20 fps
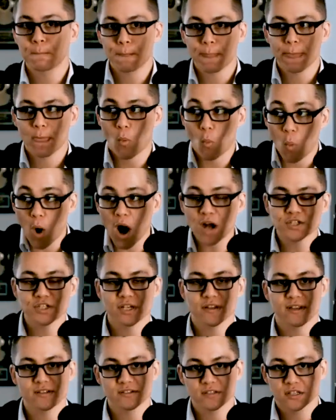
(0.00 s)
watching
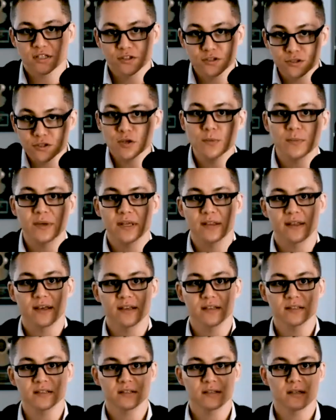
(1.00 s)
this, consuming
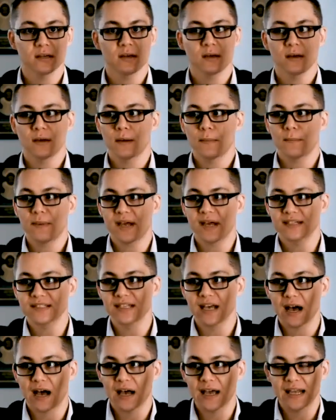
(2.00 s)
this, because
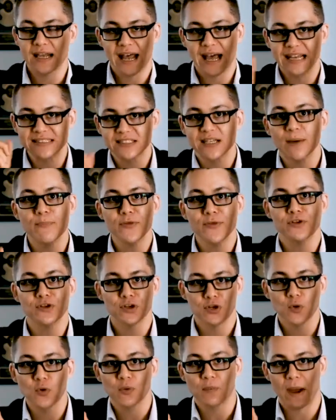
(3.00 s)
it has something to
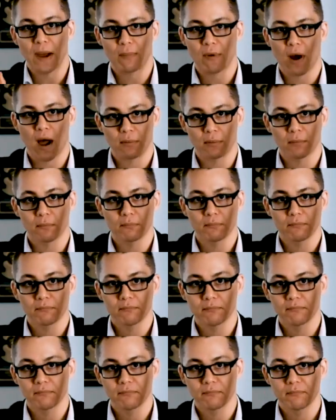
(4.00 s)
do with my problem.
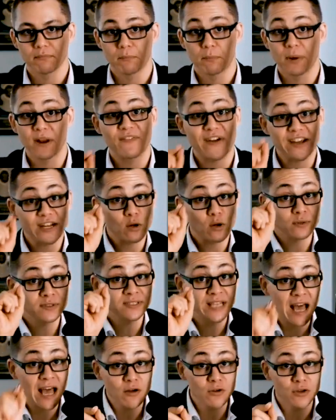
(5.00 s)
But if I don't
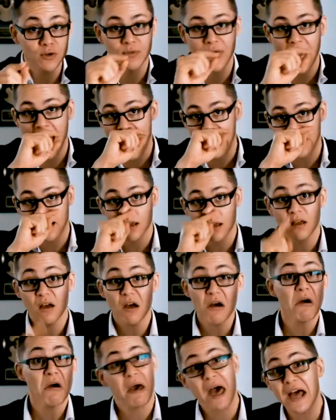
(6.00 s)
tell you that,
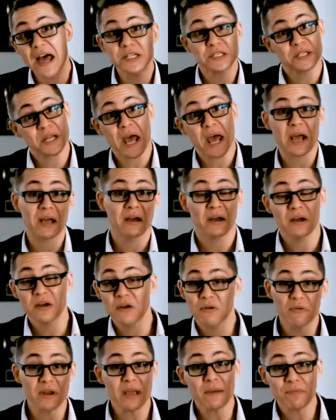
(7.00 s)
oh, hashtag
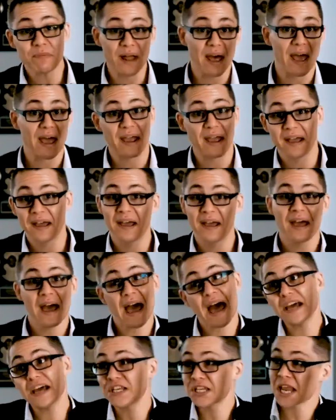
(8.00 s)
replay,
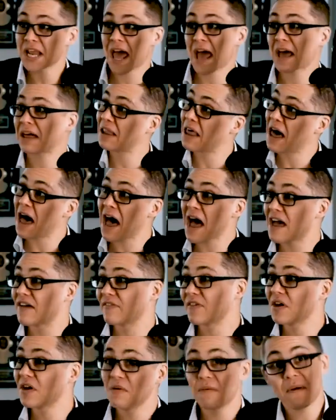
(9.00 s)
hashtag live,
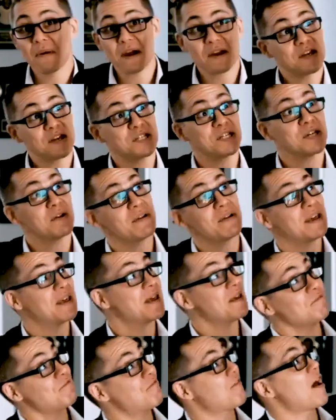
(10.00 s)
where are you tuning
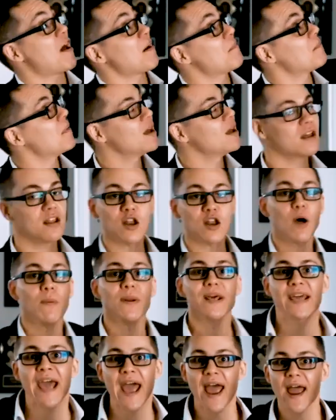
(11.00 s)
in from? Nobody
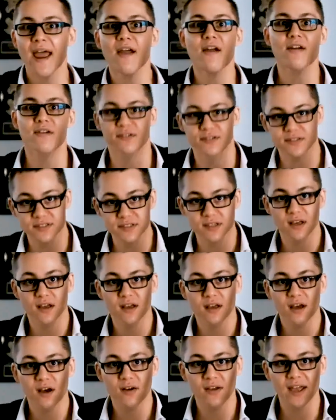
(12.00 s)
cares,
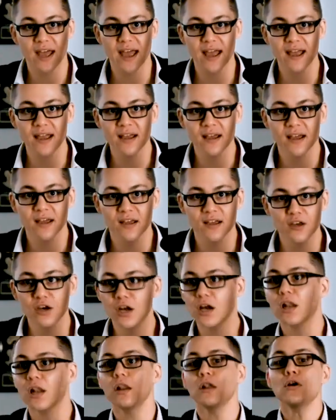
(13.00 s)
okay? You're
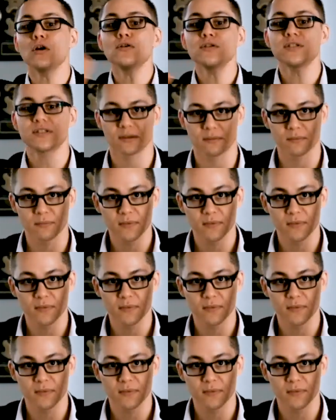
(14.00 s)
going to lose them